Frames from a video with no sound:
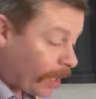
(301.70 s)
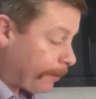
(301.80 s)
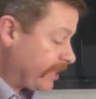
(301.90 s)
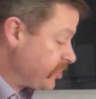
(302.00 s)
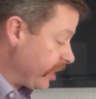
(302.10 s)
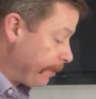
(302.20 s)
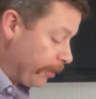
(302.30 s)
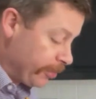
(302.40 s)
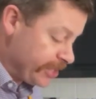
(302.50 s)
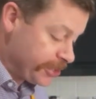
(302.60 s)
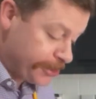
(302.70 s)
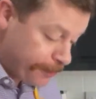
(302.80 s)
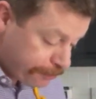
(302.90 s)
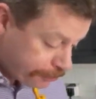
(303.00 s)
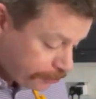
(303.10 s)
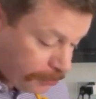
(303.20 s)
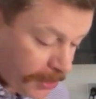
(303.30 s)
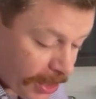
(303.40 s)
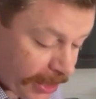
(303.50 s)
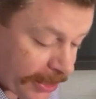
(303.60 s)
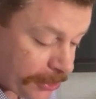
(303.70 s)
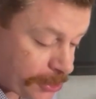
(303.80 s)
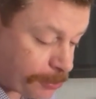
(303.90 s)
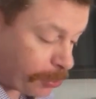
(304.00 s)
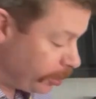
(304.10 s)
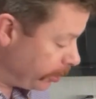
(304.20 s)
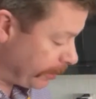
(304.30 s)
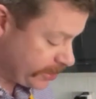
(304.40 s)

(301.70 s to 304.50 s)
best thing about this is licking the spoon and the mess